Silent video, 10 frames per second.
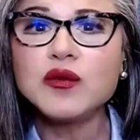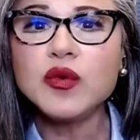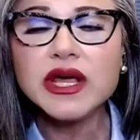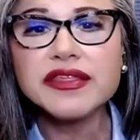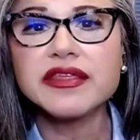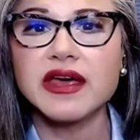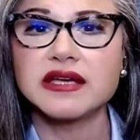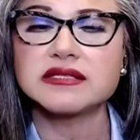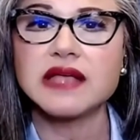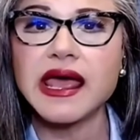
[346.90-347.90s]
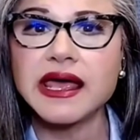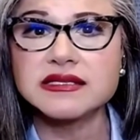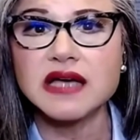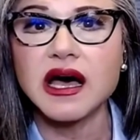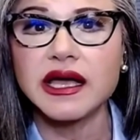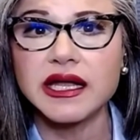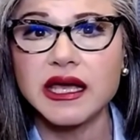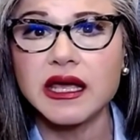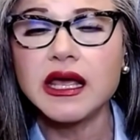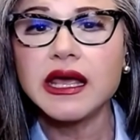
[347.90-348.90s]
And with this
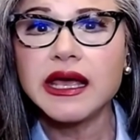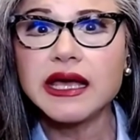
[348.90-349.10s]
anxiety,